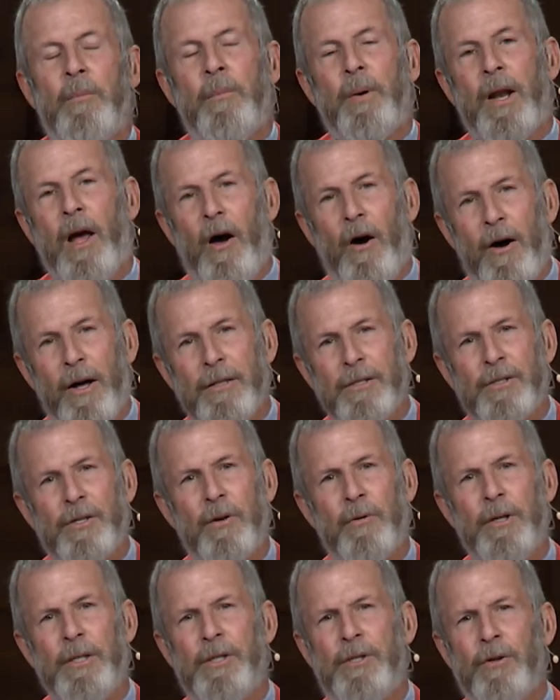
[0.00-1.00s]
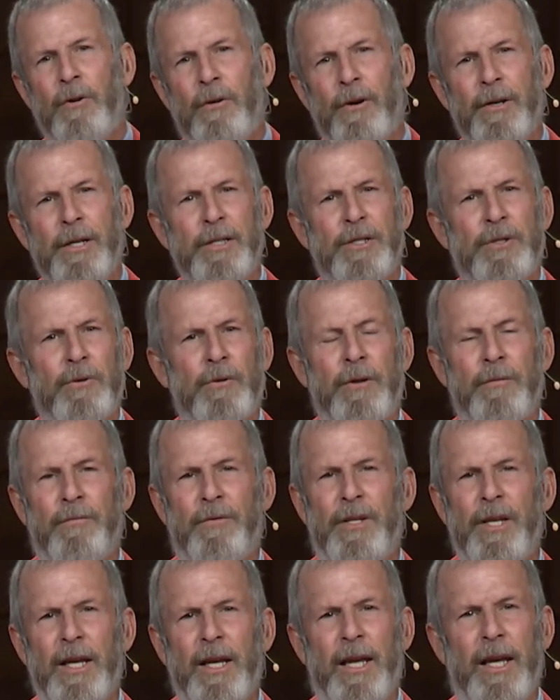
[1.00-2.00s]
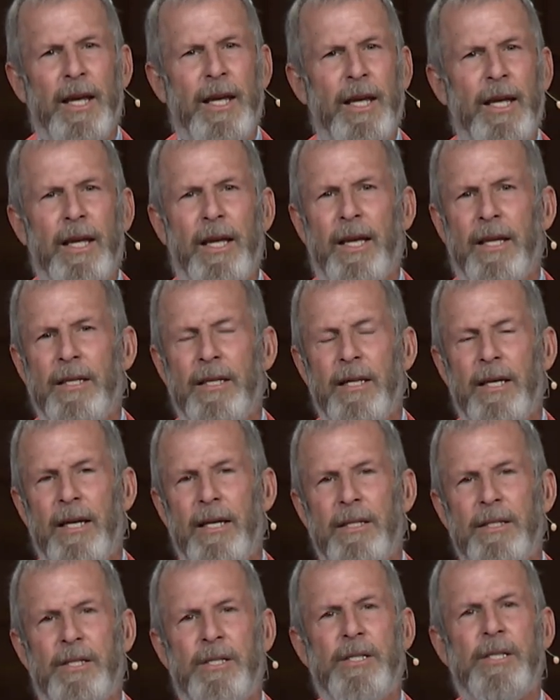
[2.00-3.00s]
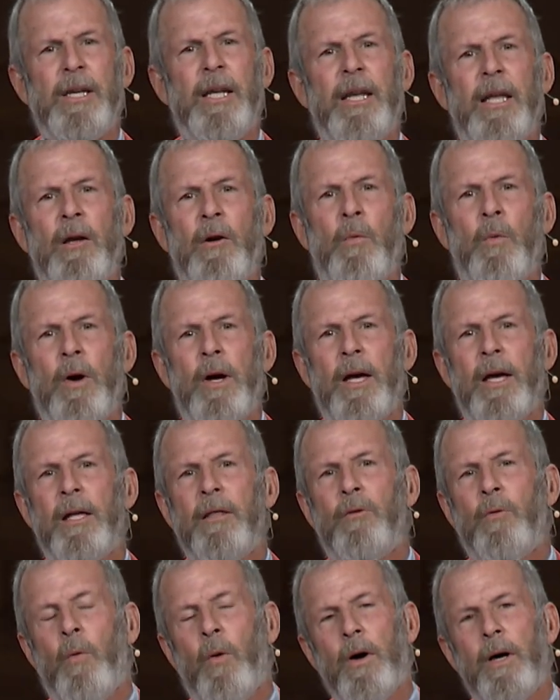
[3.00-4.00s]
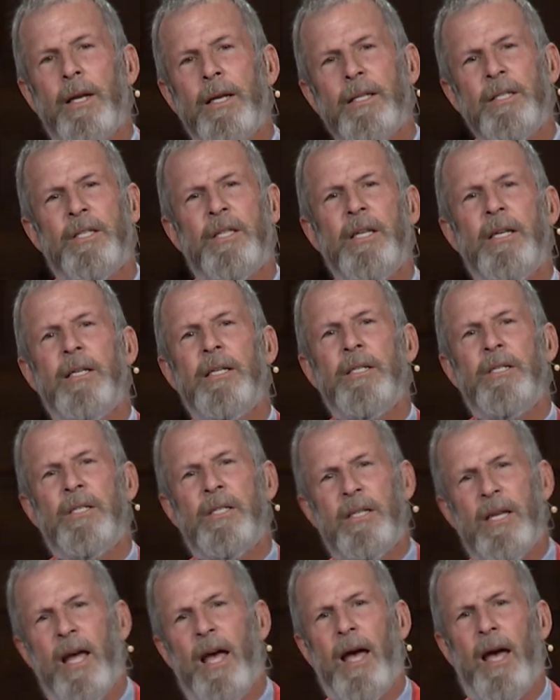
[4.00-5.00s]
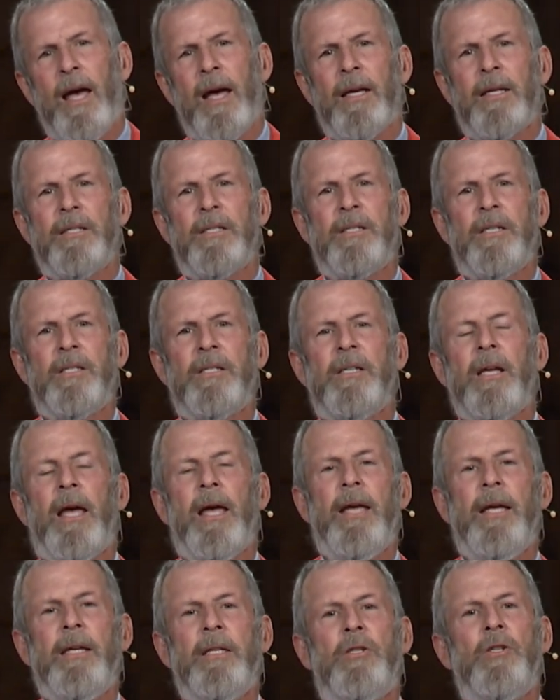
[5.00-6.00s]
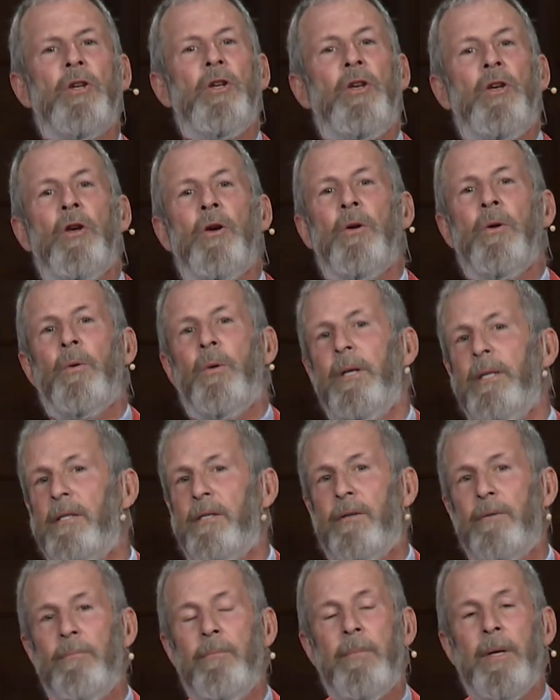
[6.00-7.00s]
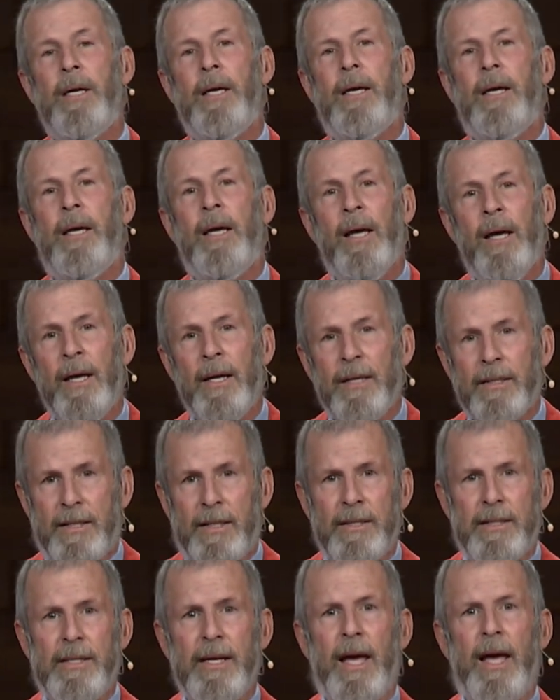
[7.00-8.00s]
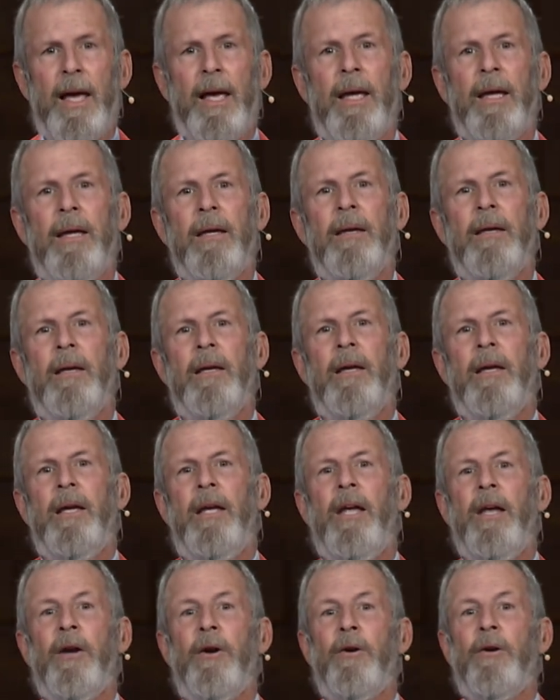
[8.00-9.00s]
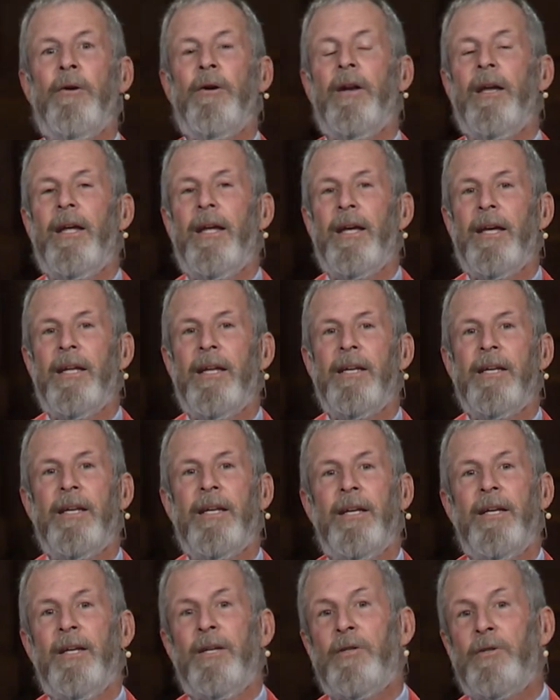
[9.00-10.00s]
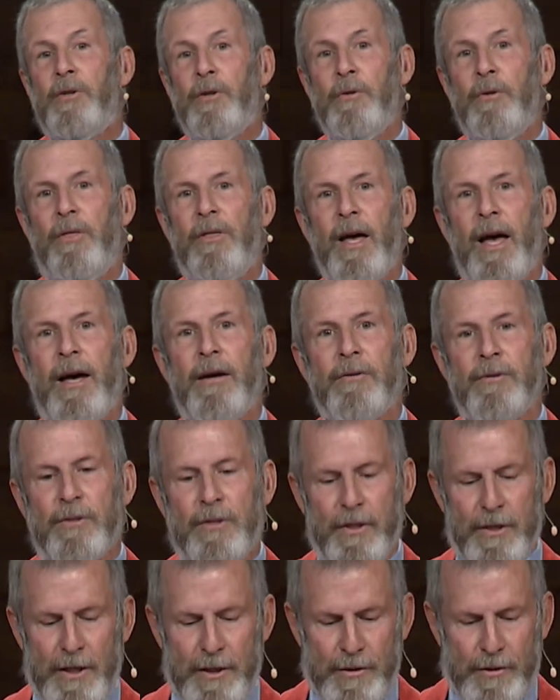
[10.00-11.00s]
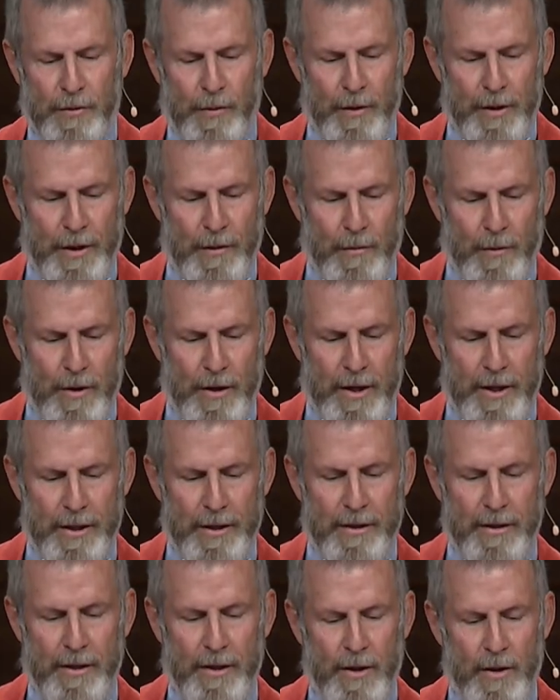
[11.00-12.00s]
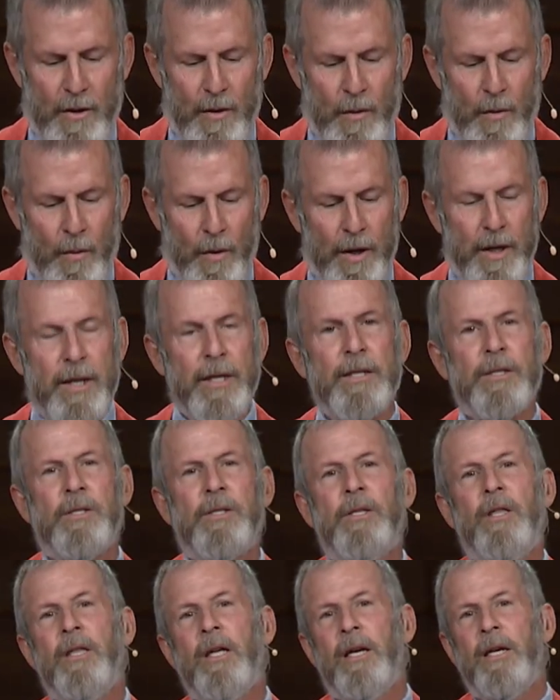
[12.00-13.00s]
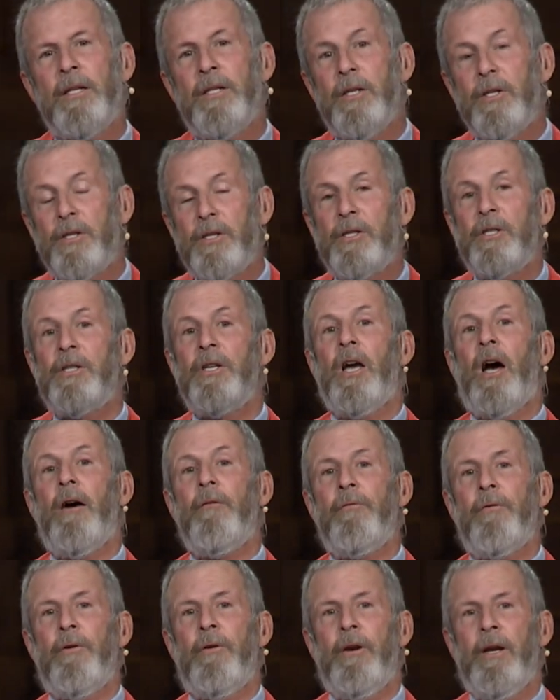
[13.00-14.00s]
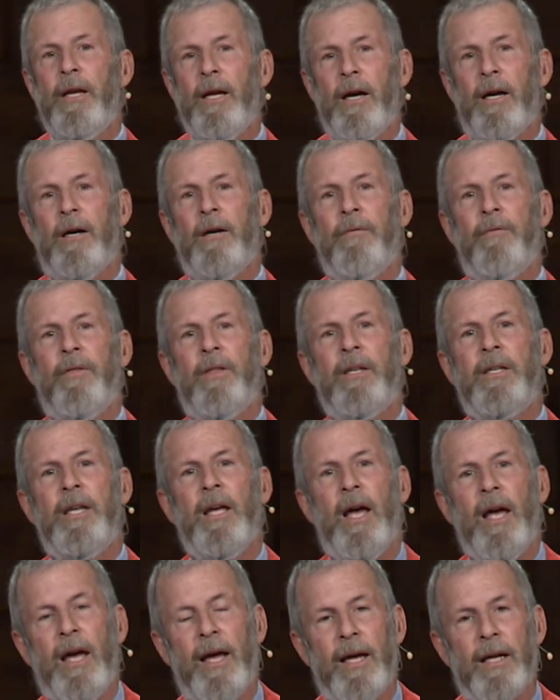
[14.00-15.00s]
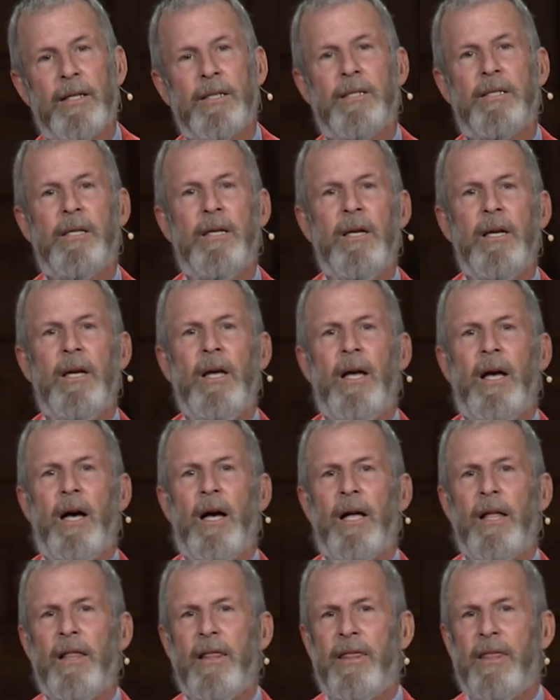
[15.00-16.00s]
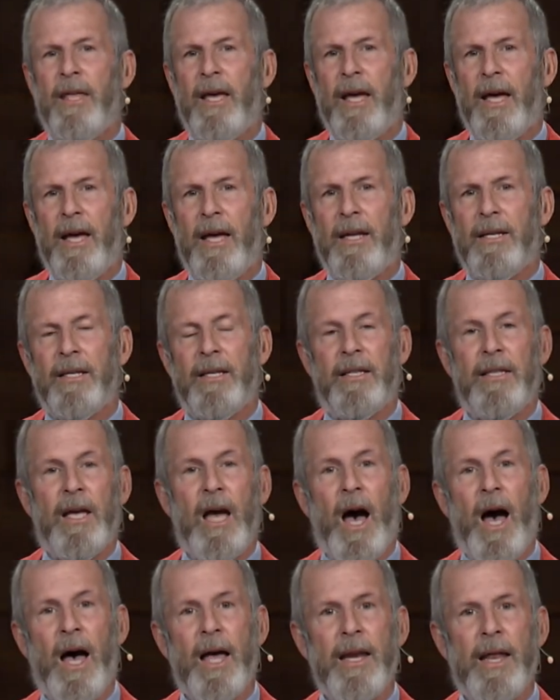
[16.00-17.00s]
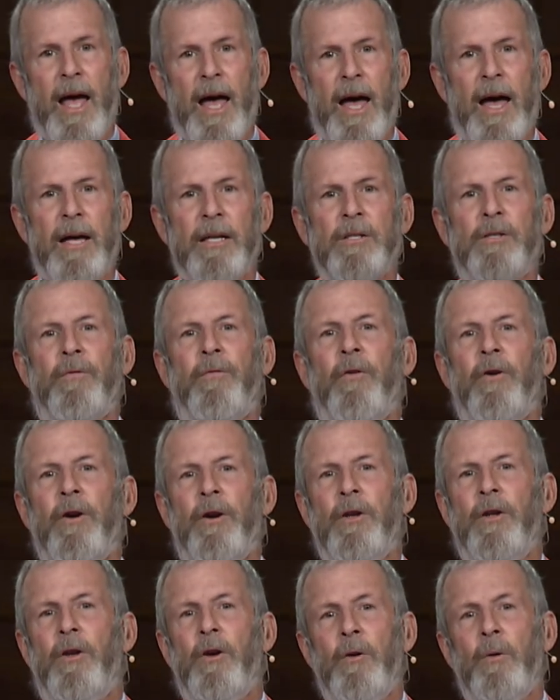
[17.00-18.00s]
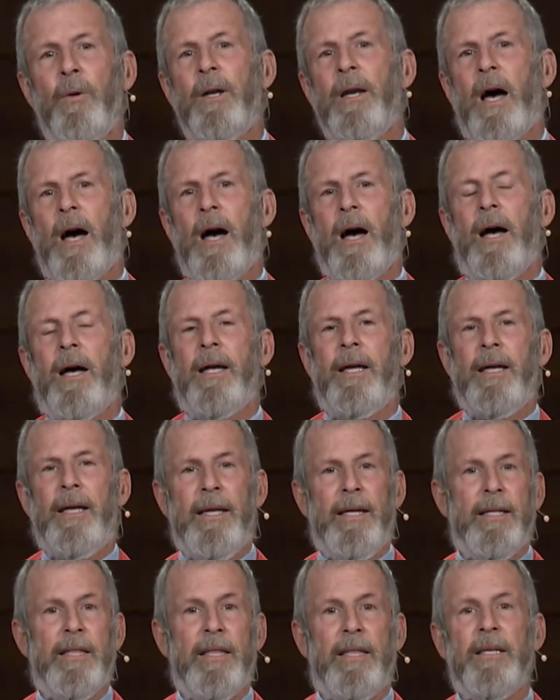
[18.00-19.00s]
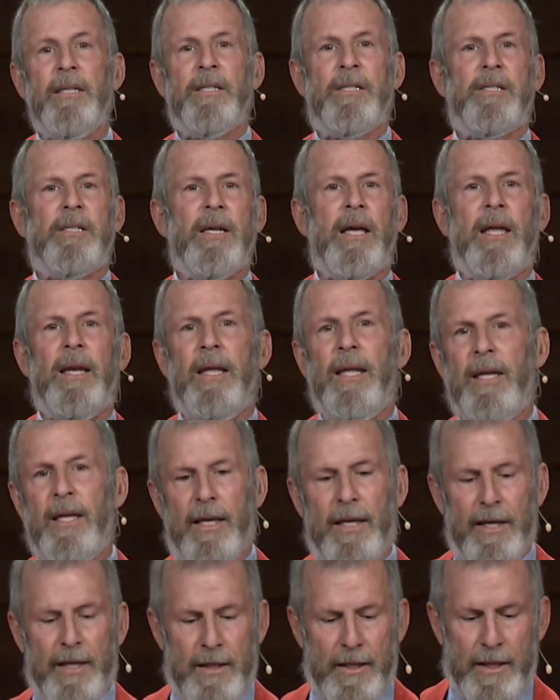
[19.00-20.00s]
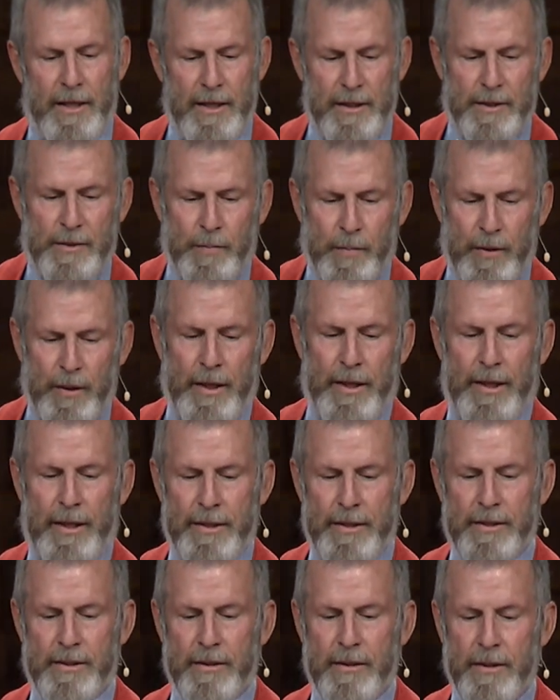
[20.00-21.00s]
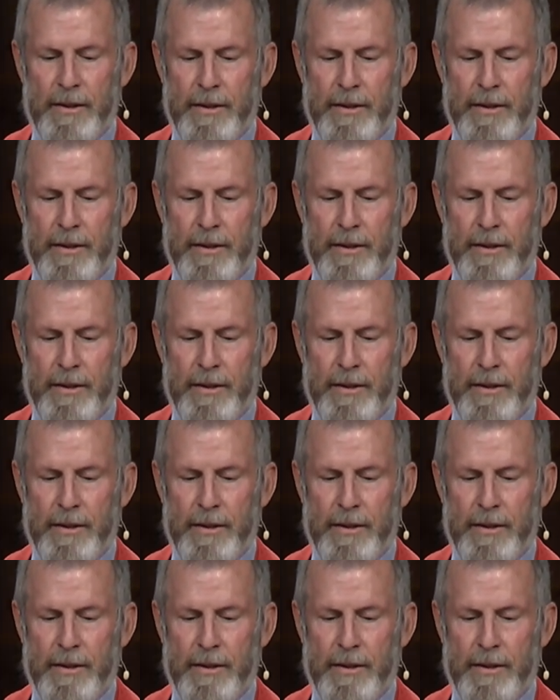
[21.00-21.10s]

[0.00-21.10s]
But I also enjoy sort of digging and, and sitting with what is this text saying to you and to me today, here in 2021? What is the discovery of the text uh, that God has for you and I in this setting, in this place?